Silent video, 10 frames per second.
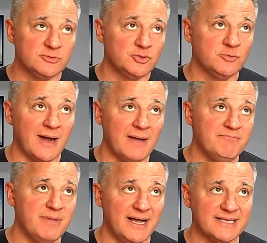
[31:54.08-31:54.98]
do my
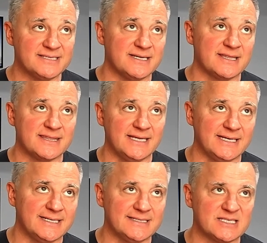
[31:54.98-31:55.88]
best to
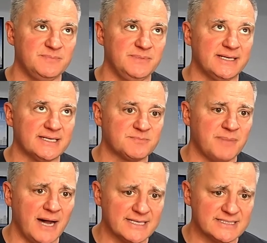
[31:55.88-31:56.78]
think and speak as
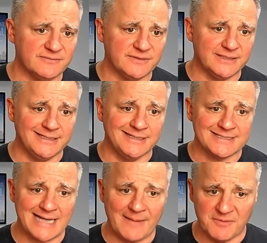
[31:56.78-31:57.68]
positively and
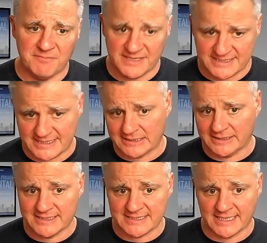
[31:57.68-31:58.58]
as
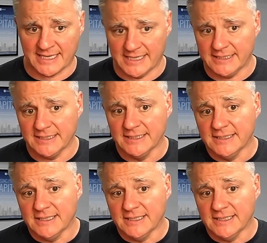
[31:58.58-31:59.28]
optimistically as I can.